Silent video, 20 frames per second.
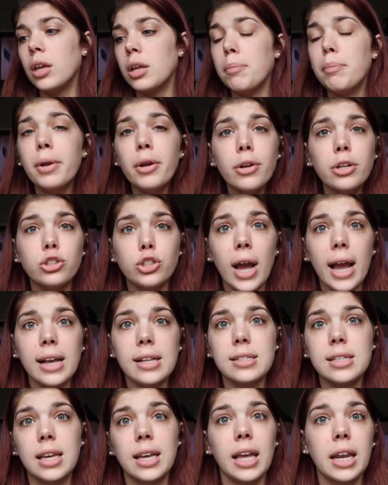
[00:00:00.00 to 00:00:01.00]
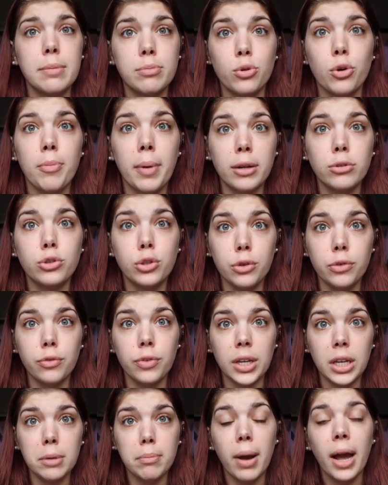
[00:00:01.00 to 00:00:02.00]
Bearded dragons can get up to about 2
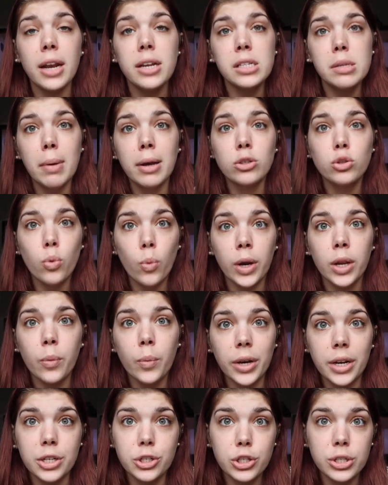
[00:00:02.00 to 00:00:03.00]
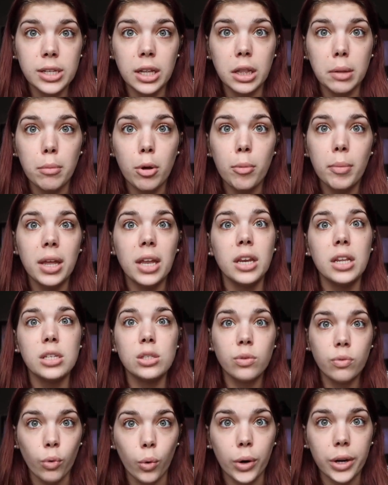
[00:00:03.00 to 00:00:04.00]
feet. Mine is about 21 inches at the moment, and
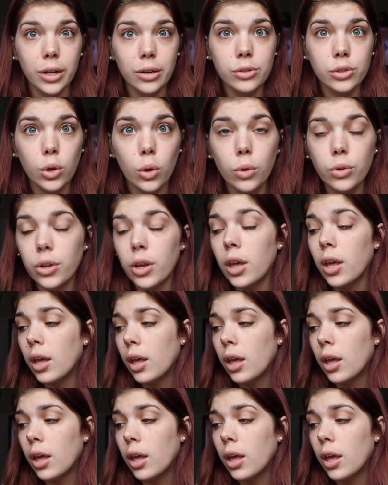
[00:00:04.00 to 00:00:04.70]
he's 4 years old.